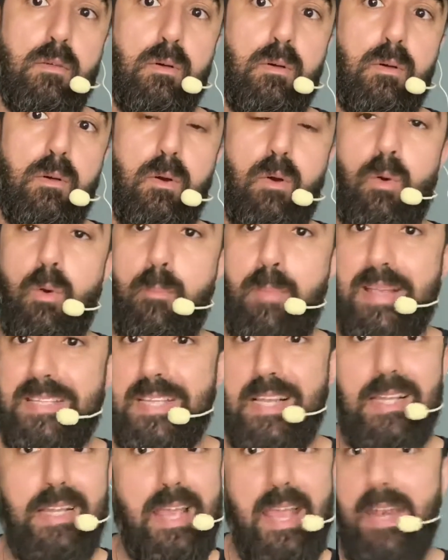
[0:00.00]
or
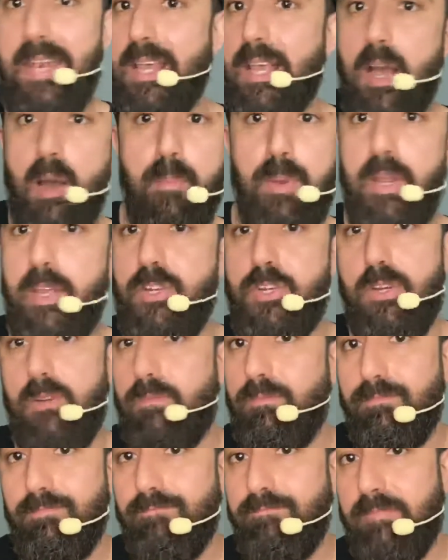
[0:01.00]
basically any combination
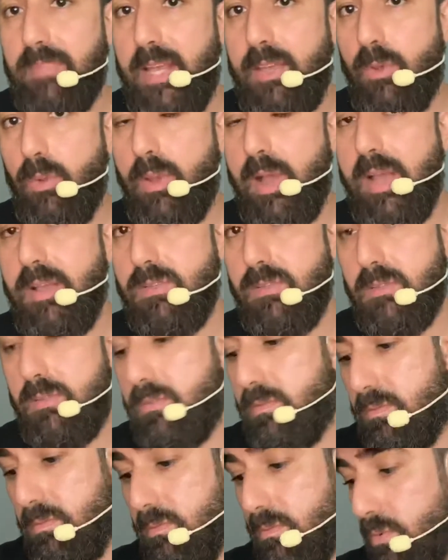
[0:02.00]
that you
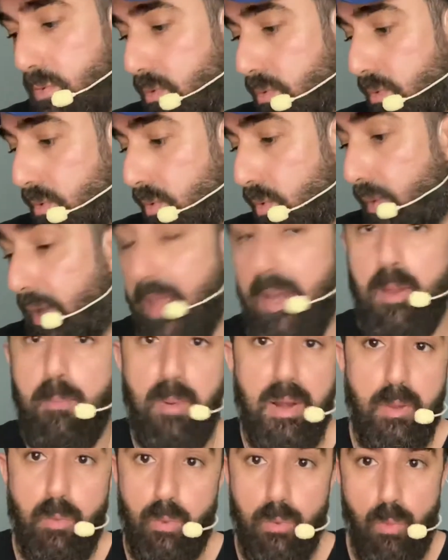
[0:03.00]
guys or
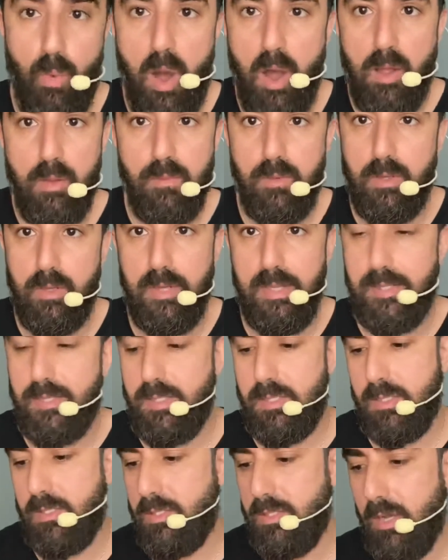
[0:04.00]
anybody would want.
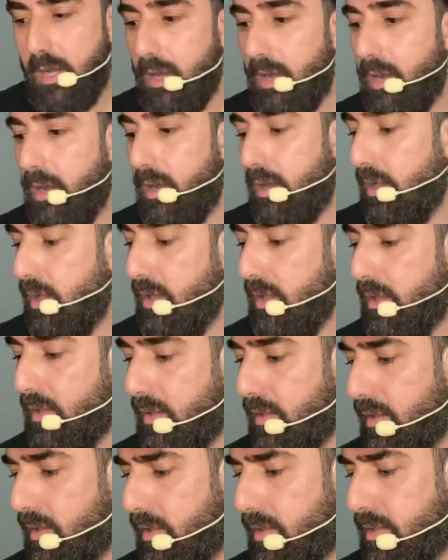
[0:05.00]
It's
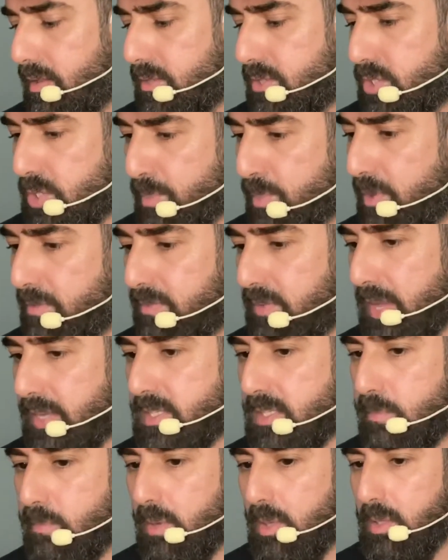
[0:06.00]
super
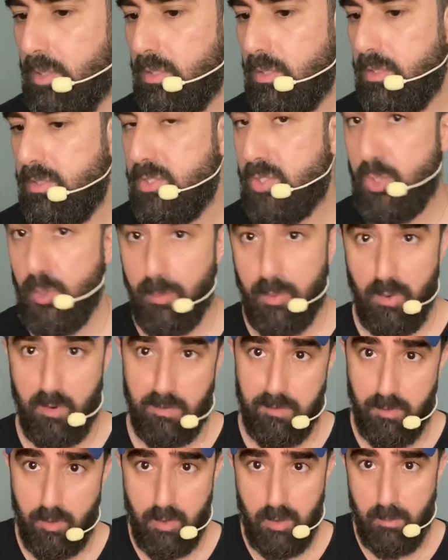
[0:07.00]
flexible, super
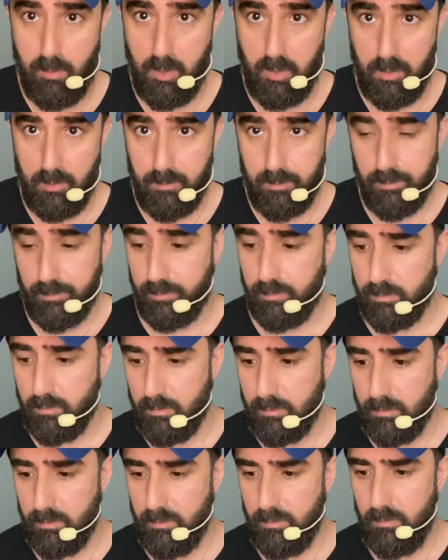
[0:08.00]
affordable,
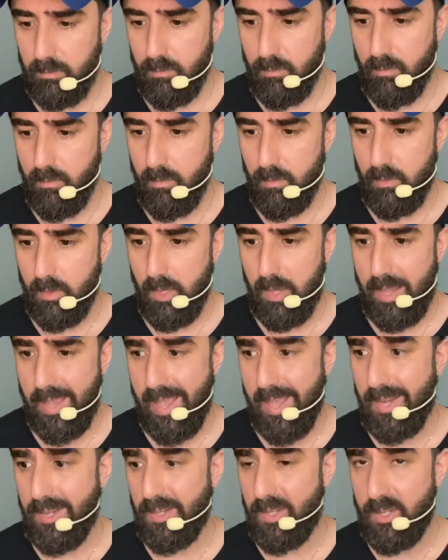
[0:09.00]

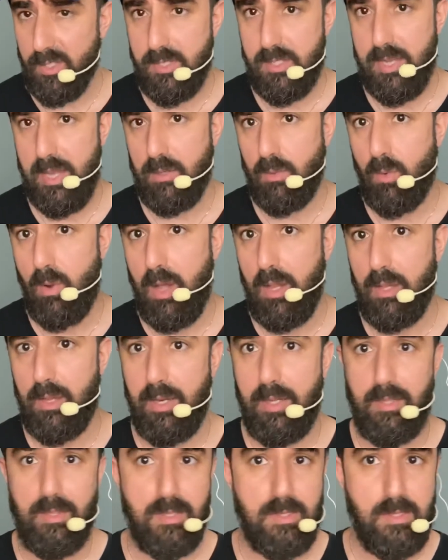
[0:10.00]
and good sound quality.
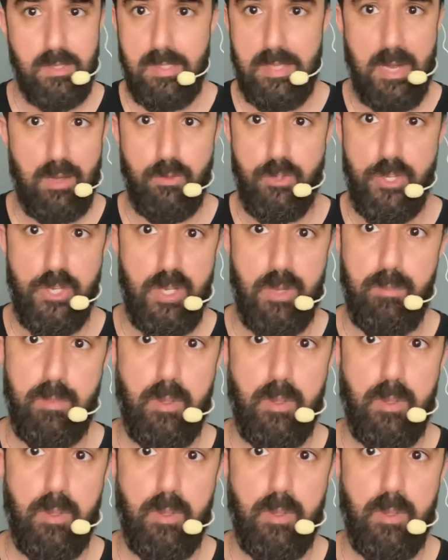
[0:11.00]
Doesn't sound cheap.